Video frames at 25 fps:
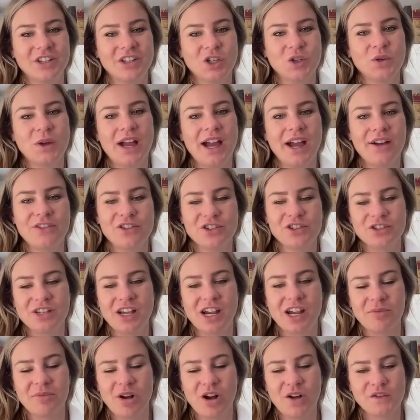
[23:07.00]
like you have your
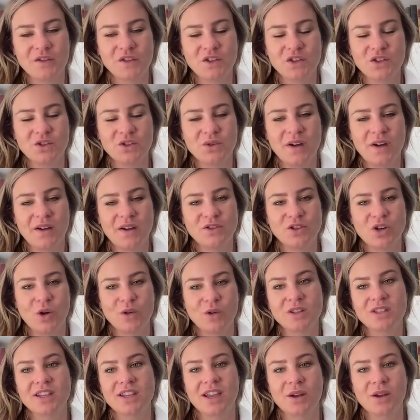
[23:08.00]
time off, so you have
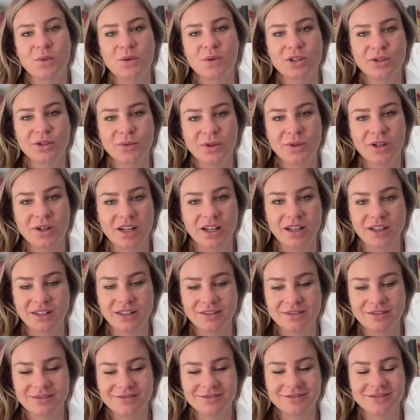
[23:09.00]
no say when you're
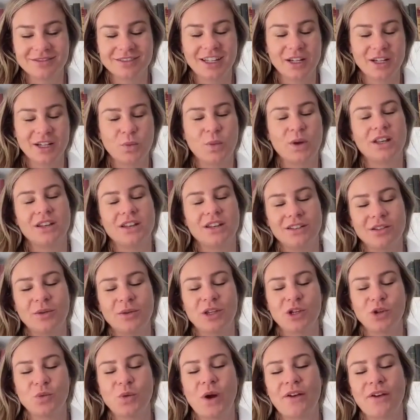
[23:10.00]
working. Like yeah. when, so
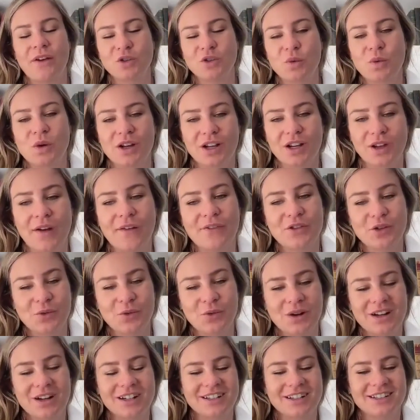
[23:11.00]
when you want like to work, you have to
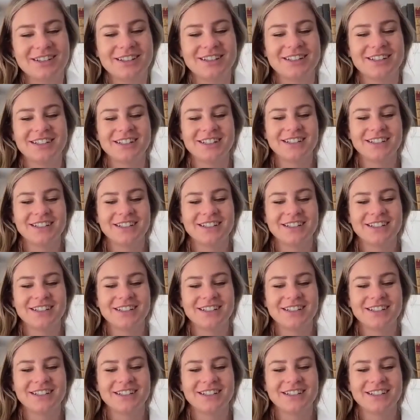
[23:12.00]
work.